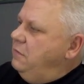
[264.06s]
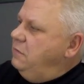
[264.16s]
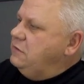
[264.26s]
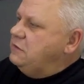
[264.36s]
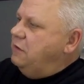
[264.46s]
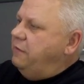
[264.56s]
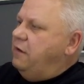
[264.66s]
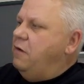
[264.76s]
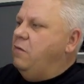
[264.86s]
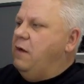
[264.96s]
Just line the
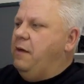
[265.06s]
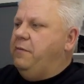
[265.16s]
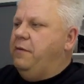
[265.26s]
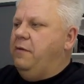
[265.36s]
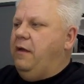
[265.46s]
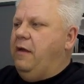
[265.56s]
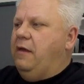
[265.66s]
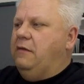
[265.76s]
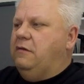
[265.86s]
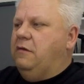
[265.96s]
hole up
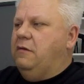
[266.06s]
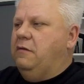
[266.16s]
and